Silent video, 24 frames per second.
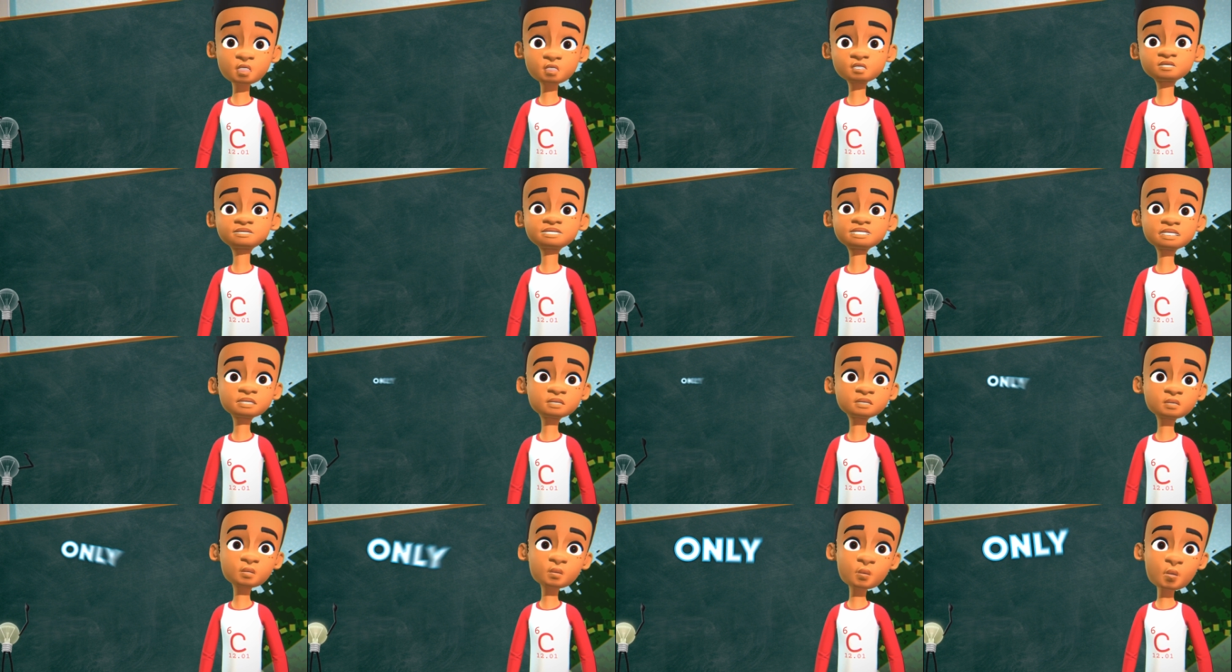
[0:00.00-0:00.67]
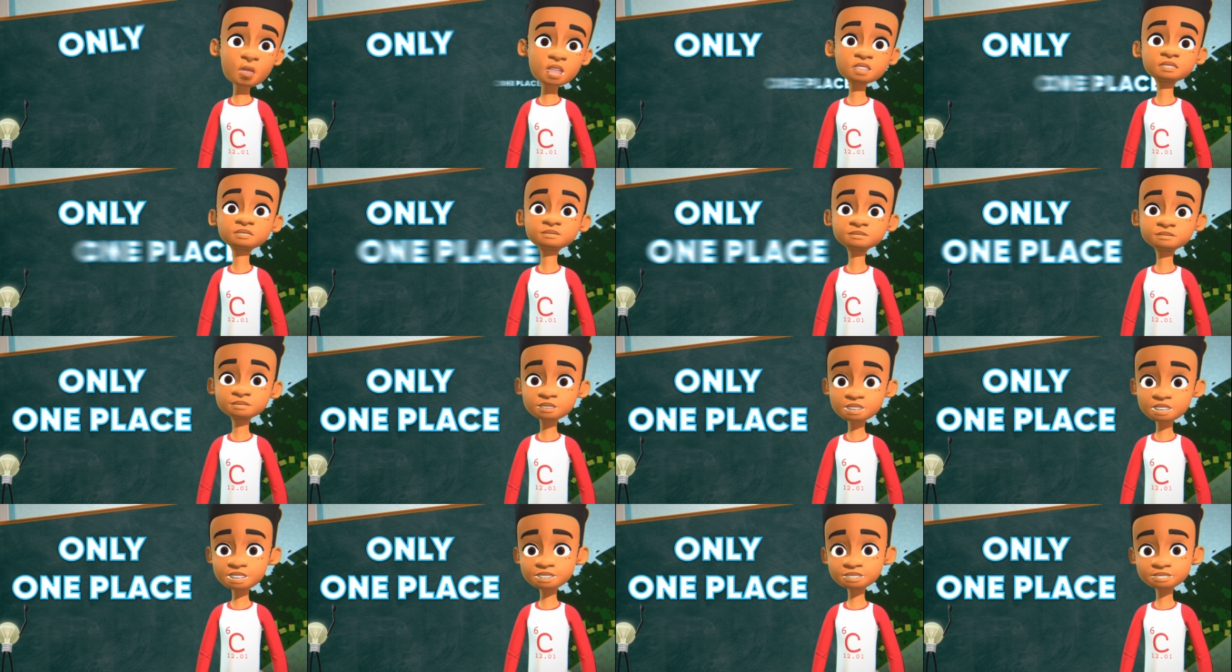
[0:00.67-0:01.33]
Only
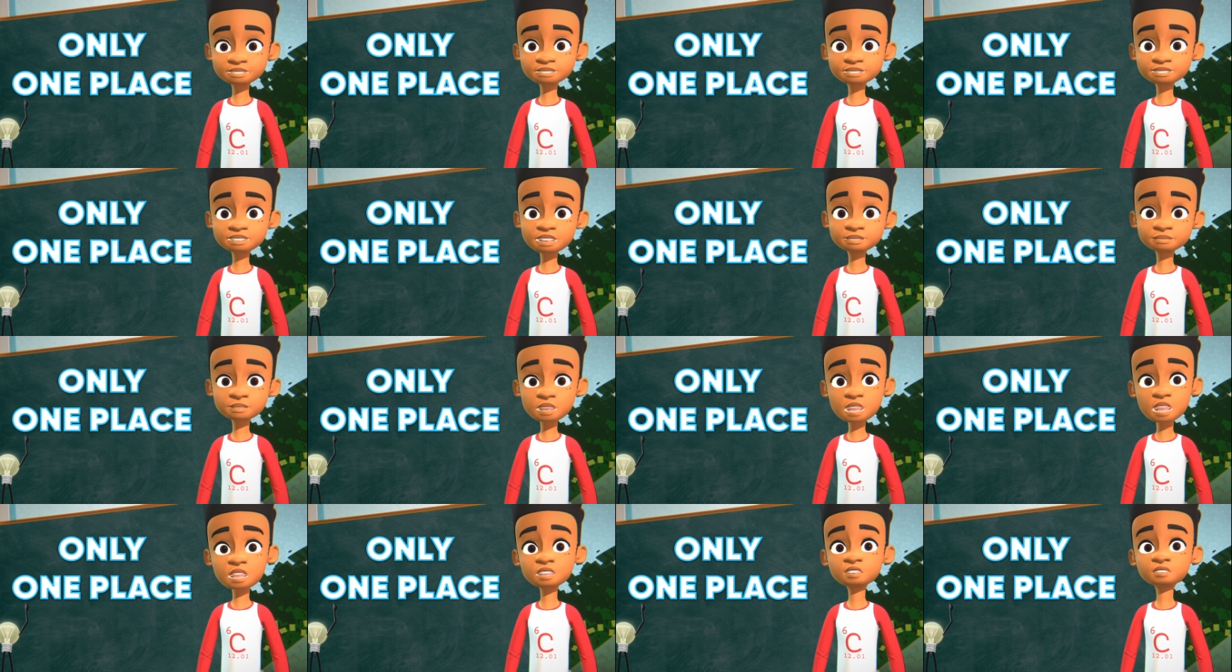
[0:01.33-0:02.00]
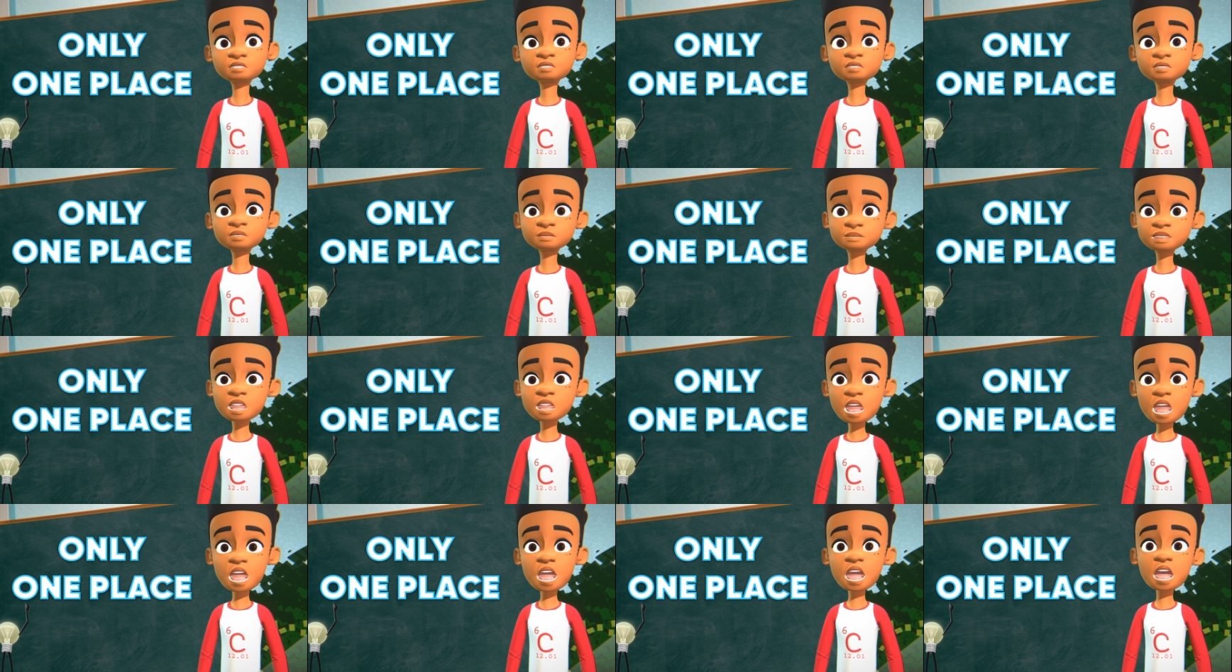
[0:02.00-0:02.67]
one place, said my
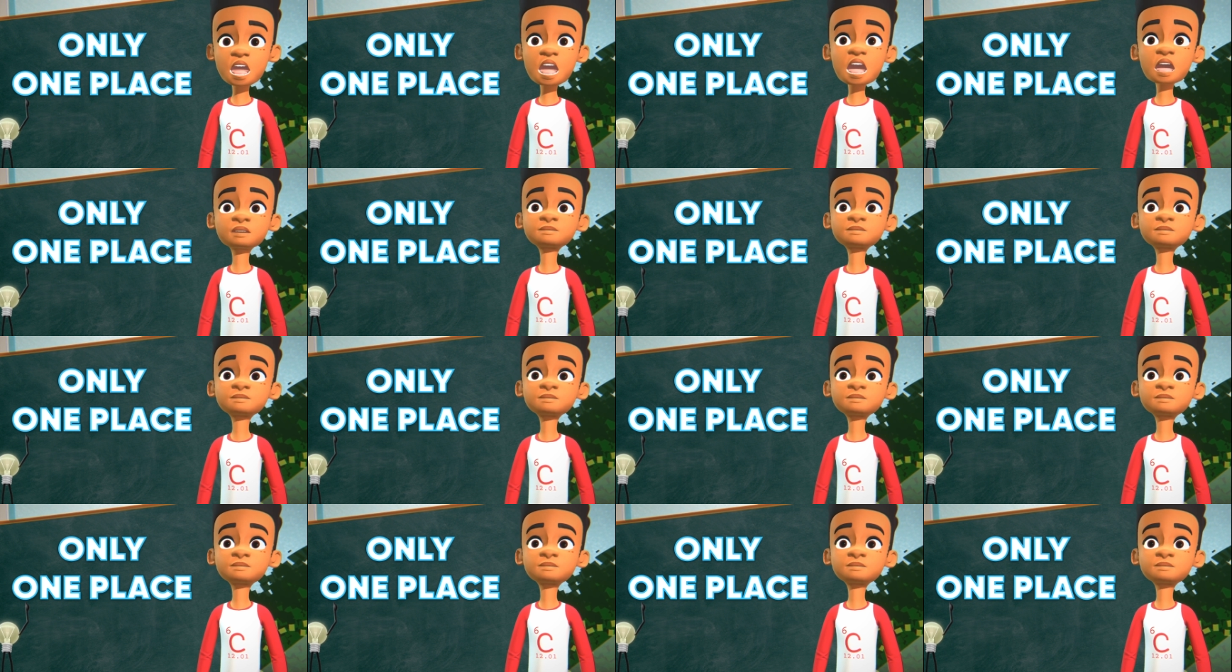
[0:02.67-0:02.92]
uncle.